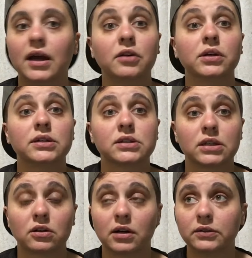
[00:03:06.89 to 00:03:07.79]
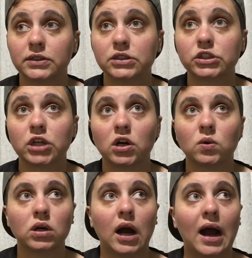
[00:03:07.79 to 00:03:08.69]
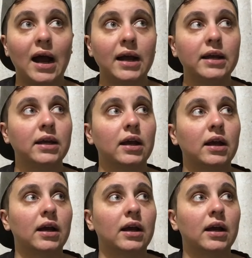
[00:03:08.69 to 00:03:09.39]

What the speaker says: Anyways, irrelevant. So I